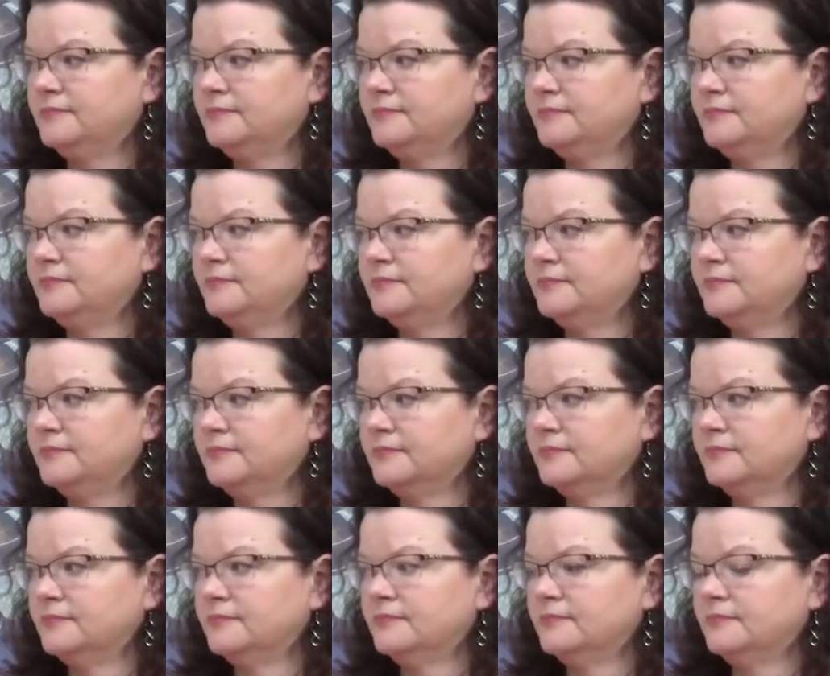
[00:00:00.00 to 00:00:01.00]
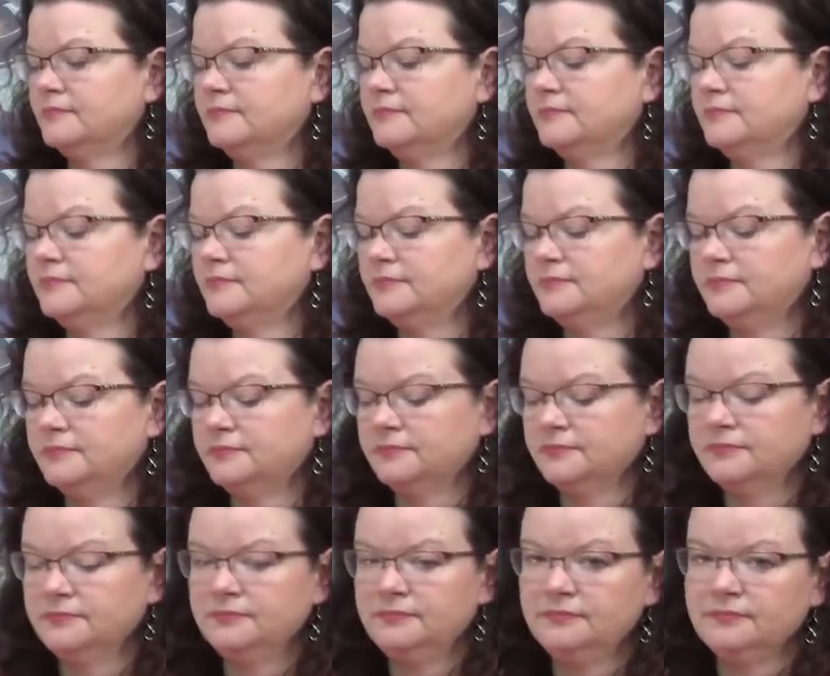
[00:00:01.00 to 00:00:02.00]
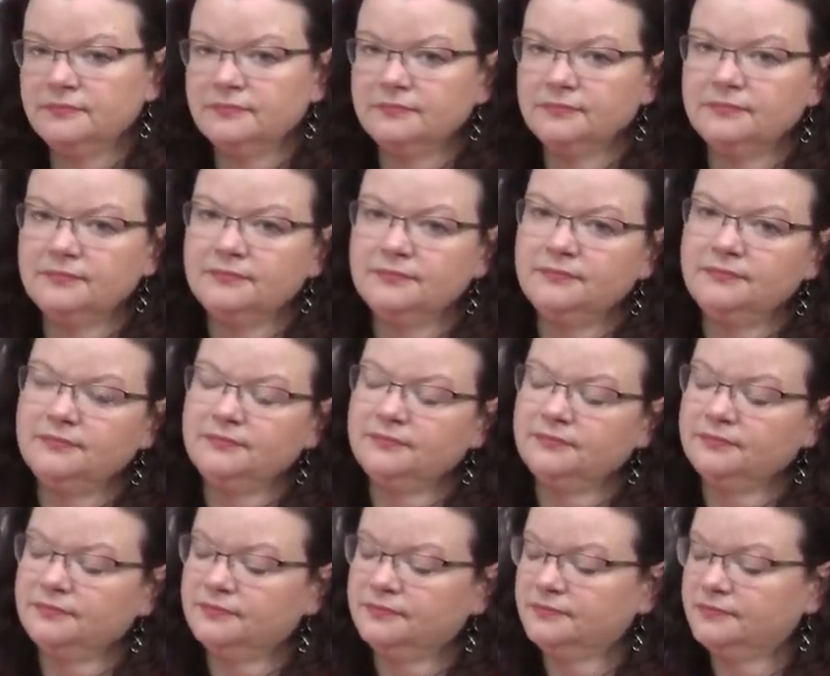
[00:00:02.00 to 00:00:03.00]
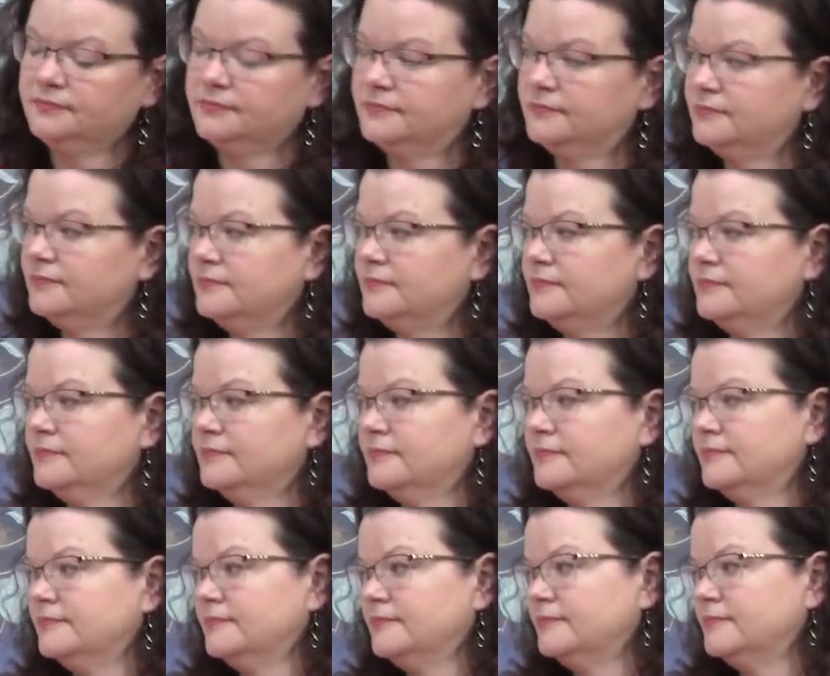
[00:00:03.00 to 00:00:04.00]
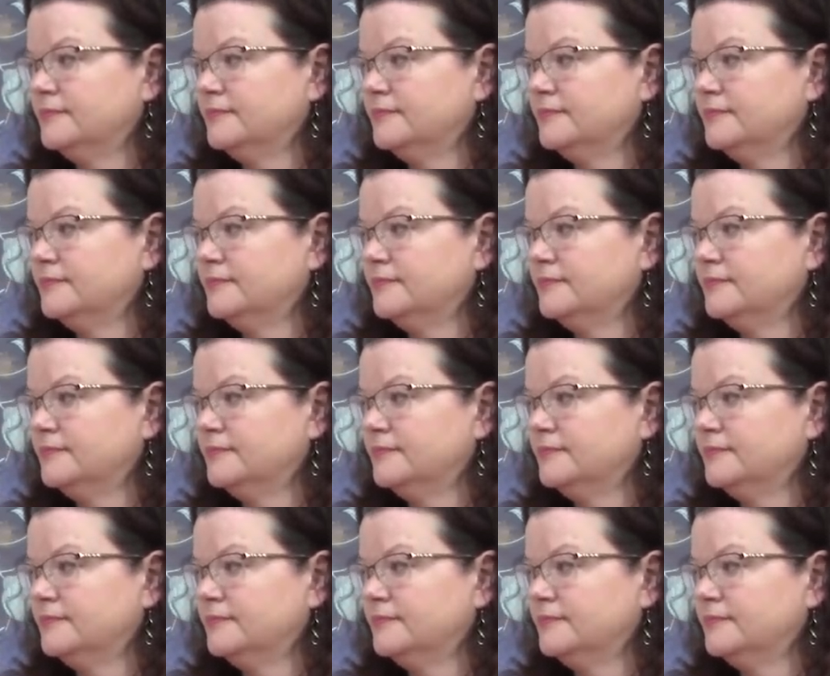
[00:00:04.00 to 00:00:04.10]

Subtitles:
This person isn't speaking.